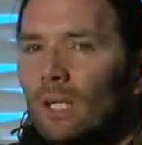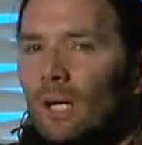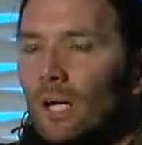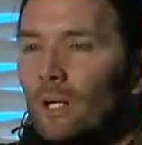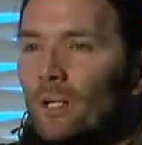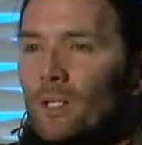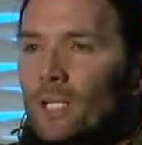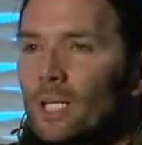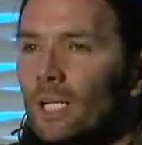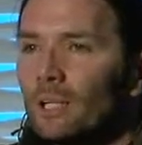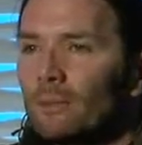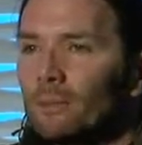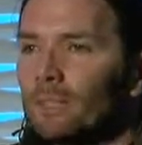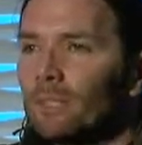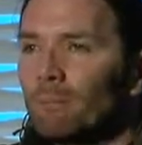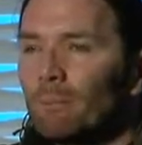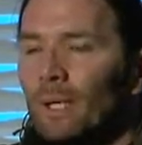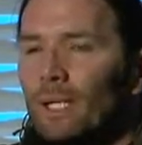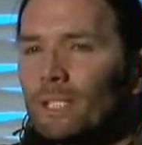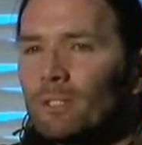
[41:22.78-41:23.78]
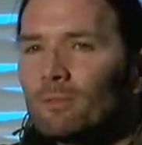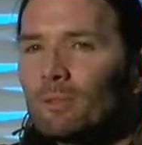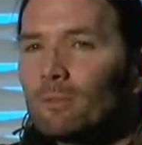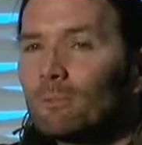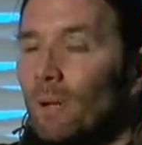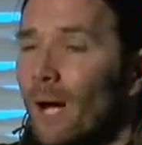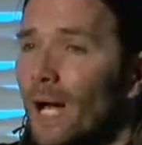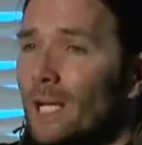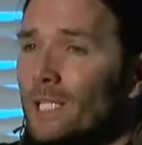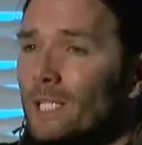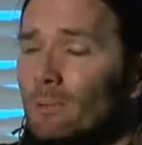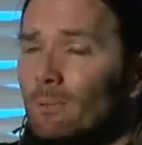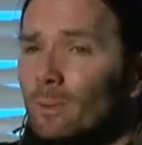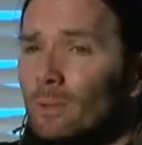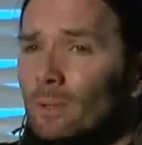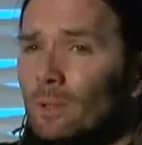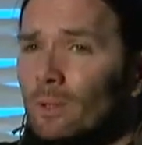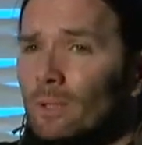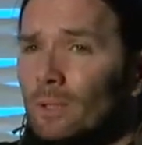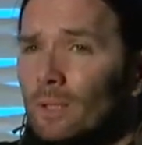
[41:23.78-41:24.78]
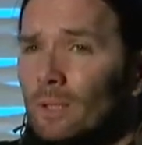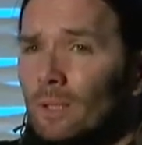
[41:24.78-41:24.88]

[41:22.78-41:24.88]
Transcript: ourselves the best food possible,